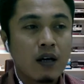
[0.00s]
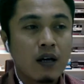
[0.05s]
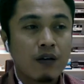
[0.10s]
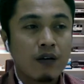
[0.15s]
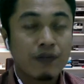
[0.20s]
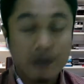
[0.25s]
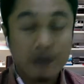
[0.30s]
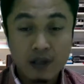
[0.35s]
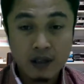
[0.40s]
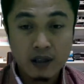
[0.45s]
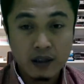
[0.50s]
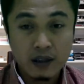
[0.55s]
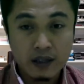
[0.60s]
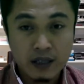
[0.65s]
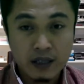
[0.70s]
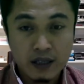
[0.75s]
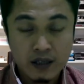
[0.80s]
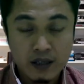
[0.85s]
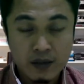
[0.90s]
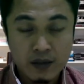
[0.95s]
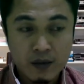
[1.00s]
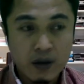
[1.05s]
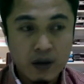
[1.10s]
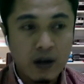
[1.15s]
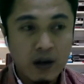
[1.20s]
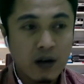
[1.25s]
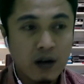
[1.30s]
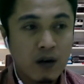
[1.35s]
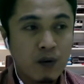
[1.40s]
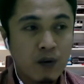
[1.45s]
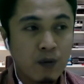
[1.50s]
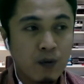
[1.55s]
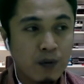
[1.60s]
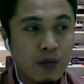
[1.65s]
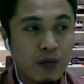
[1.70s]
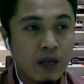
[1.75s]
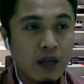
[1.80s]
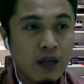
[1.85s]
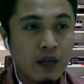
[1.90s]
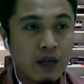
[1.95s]
faculty, where
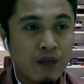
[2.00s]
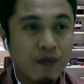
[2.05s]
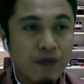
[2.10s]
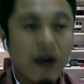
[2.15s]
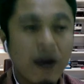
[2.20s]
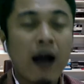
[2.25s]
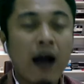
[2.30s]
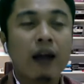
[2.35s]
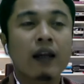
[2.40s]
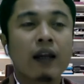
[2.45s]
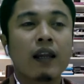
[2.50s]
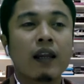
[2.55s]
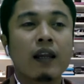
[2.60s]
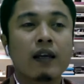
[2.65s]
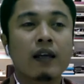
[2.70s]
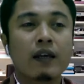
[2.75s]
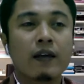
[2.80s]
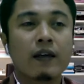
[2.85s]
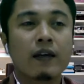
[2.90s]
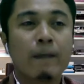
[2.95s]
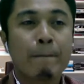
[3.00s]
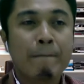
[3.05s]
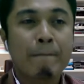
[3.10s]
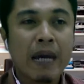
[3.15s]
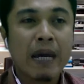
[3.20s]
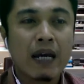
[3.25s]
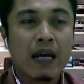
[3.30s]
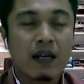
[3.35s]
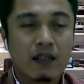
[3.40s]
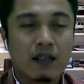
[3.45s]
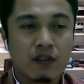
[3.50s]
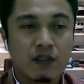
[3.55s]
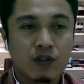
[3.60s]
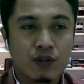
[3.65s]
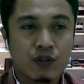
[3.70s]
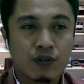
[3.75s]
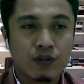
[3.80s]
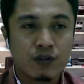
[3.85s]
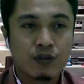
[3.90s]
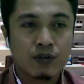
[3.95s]
we finally made it
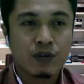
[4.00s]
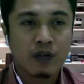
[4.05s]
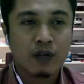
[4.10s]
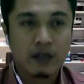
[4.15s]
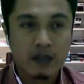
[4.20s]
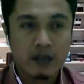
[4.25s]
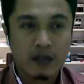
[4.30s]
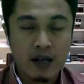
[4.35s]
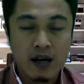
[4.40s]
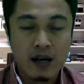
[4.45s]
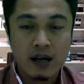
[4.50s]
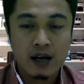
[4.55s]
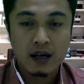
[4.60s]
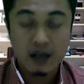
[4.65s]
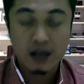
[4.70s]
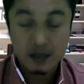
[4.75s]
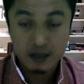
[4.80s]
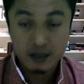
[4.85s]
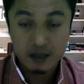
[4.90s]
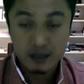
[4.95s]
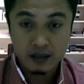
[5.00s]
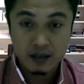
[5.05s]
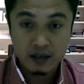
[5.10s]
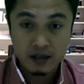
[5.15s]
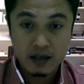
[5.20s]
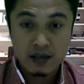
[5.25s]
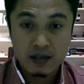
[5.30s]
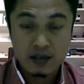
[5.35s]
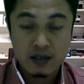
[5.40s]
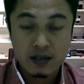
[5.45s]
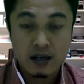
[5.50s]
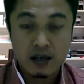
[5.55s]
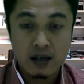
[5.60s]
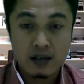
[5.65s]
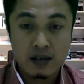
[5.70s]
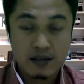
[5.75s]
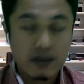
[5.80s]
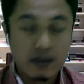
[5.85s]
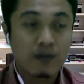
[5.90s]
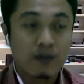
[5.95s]
to conduct an international
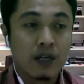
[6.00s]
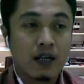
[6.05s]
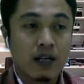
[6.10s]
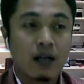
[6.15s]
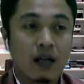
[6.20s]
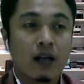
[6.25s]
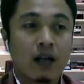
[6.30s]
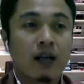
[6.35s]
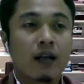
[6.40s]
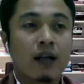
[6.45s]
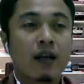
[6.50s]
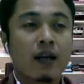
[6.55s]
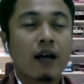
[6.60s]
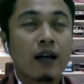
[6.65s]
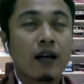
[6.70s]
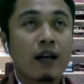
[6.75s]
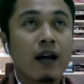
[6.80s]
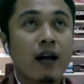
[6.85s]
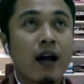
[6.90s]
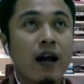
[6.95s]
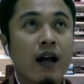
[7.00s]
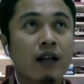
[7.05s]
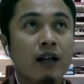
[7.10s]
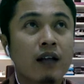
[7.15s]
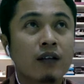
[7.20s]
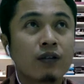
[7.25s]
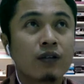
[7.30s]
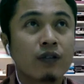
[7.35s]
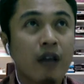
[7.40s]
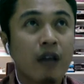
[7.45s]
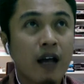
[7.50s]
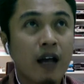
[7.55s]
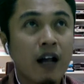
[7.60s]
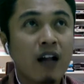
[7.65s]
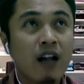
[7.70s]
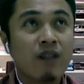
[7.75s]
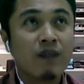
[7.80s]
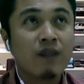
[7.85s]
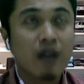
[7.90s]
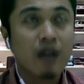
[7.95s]
seminar. And then to
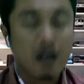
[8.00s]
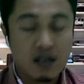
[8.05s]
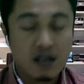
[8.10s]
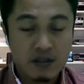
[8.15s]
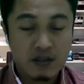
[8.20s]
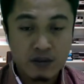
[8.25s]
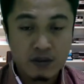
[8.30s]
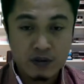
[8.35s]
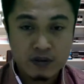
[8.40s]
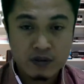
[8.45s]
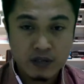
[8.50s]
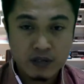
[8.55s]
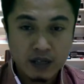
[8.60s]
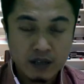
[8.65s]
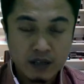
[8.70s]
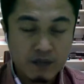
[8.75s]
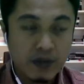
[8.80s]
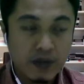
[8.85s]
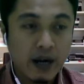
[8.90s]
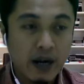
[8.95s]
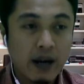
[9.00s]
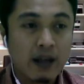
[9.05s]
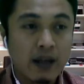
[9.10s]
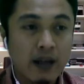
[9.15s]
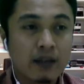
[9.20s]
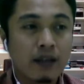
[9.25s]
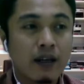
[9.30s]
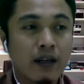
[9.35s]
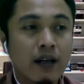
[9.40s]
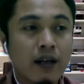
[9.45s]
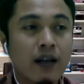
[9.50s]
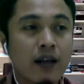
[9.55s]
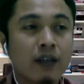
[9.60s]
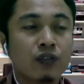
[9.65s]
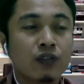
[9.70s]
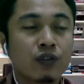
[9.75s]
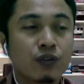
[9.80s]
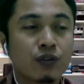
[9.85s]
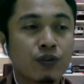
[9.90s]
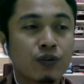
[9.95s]
help us to celebrate and then
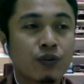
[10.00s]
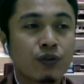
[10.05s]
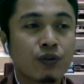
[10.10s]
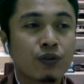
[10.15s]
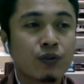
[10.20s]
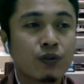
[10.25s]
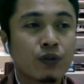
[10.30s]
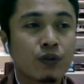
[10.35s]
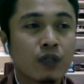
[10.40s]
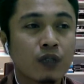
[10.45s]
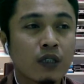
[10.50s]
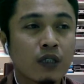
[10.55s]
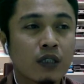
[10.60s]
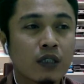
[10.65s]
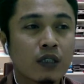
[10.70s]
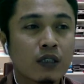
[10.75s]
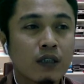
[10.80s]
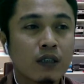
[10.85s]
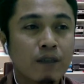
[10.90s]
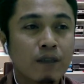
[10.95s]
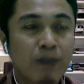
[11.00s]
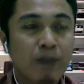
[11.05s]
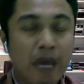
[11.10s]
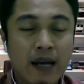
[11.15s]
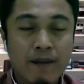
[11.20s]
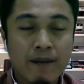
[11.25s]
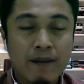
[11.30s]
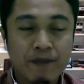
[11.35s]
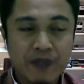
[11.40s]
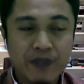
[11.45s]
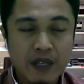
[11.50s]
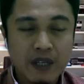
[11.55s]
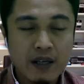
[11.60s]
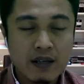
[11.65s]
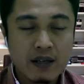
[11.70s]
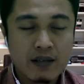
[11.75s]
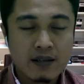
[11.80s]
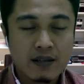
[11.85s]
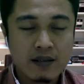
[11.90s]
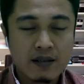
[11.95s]
to make
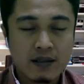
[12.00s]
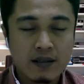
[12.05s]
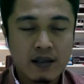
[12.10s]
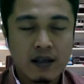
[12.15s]
this